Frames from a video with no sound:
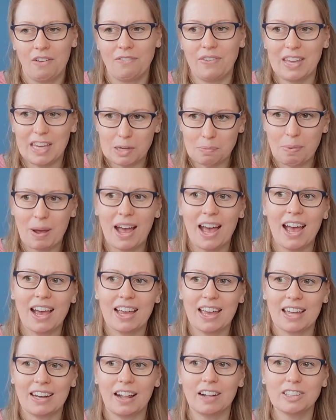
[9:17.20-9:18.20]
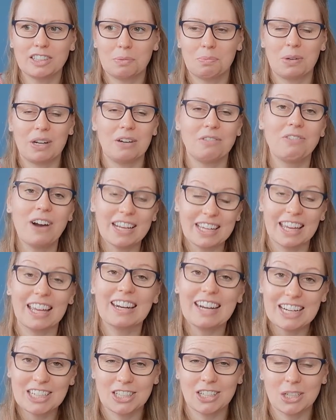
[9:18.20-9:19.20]
feedback and ultimately
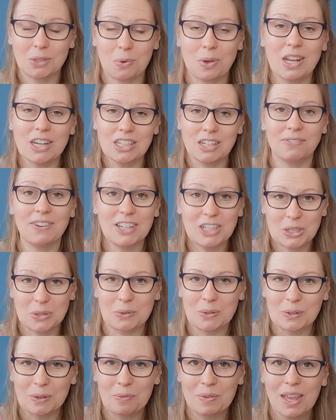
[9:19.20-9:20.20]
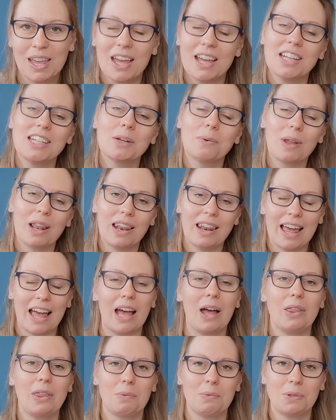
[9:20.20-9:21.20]
recognition to an individual to
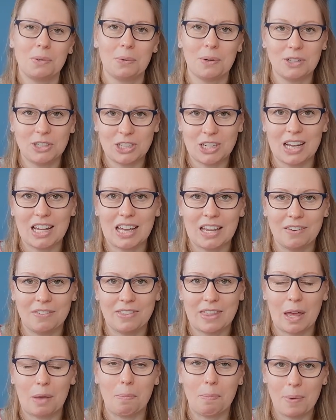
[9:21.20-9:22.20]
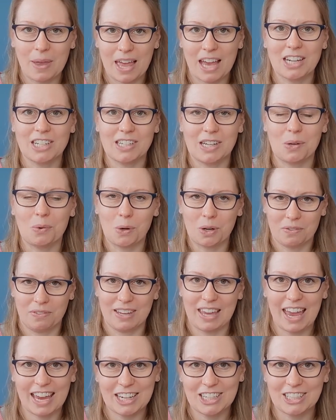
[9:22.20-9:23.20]
allow them to achieve their PhD
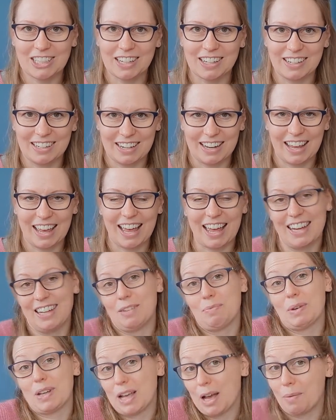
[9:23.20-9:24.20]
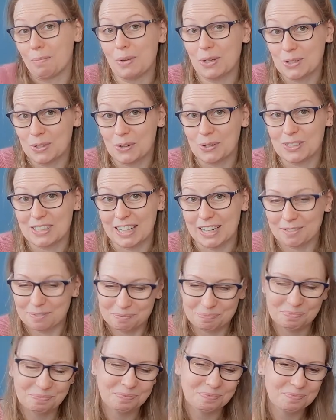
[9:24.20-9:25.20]
qualification and become a doctor.
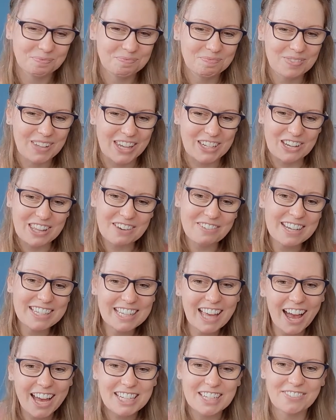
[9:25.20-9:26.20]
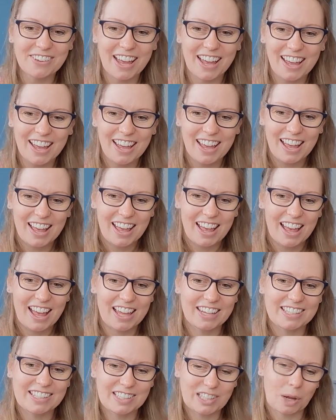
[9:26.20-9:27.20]
So there is kind of
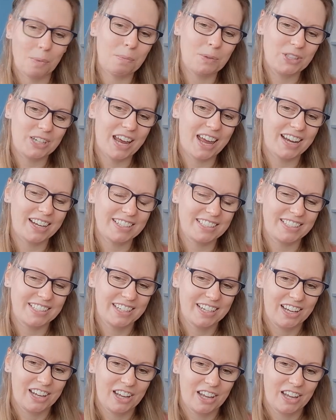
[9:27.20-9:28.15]
a subject